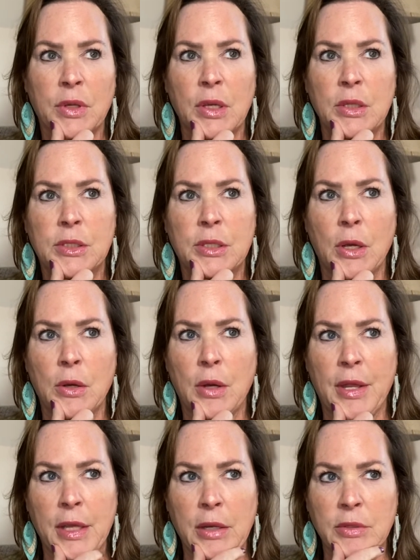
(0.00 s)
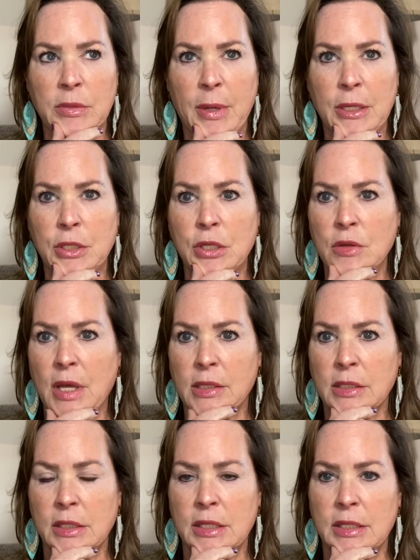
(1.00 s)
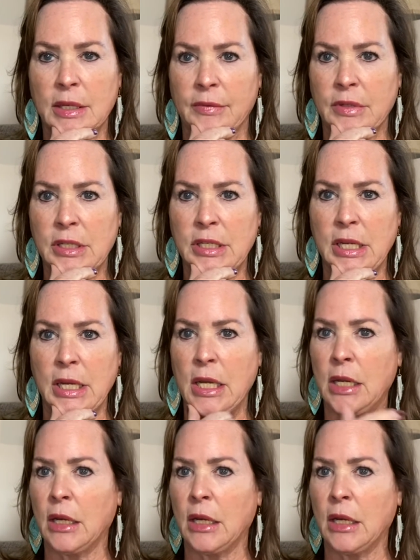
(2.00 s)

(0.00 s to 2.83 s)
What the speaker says: So I think it was about 2017.